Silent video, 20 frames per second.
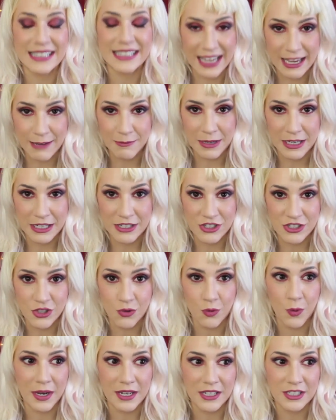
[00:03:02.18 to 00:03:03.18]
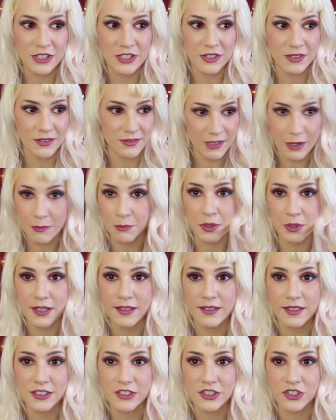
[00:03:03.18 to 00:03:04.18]
damaged when it's
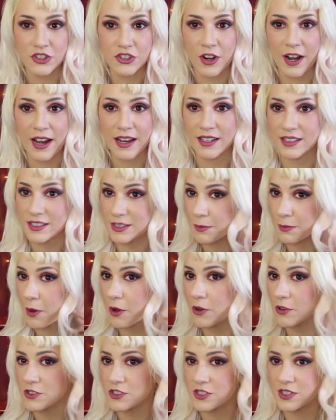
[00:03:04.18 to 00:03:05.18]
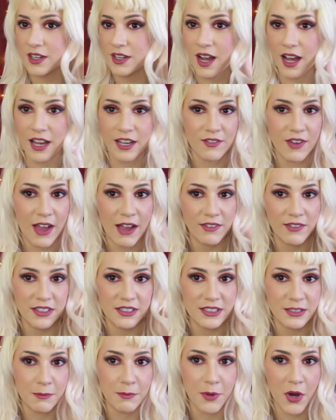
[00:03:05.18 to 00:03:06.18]
completely straight as opposed to kind of having
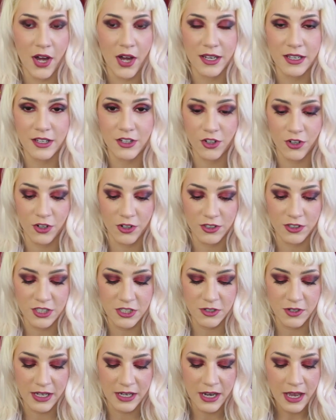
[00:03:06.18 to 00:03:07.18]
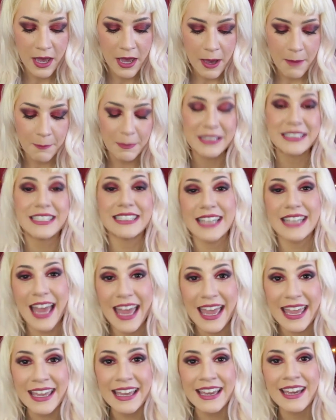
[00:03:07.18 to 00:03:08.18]
some body and curl to it. But
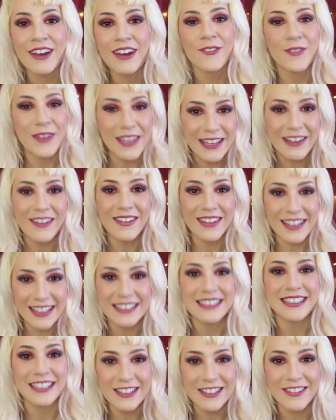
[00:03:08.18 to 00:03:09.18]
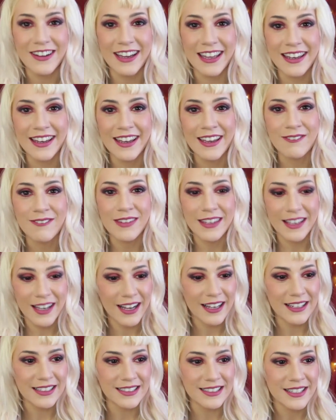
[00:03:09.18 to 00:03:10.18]
today, we gonna do it.
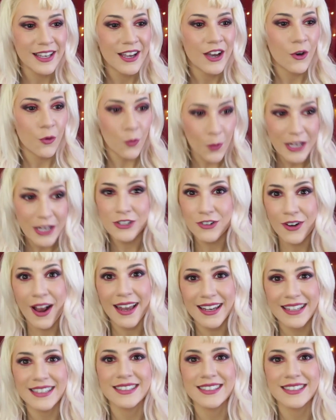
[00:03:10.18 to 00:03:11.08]
Because we trying